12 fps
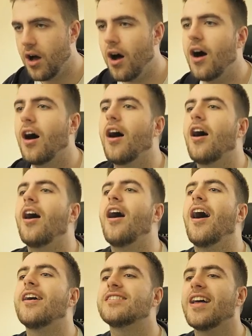Oh,
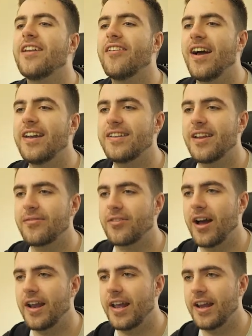how has that not ended up
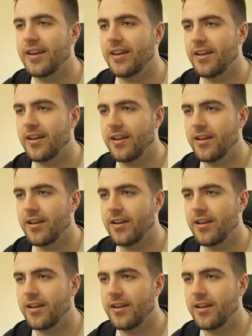going in?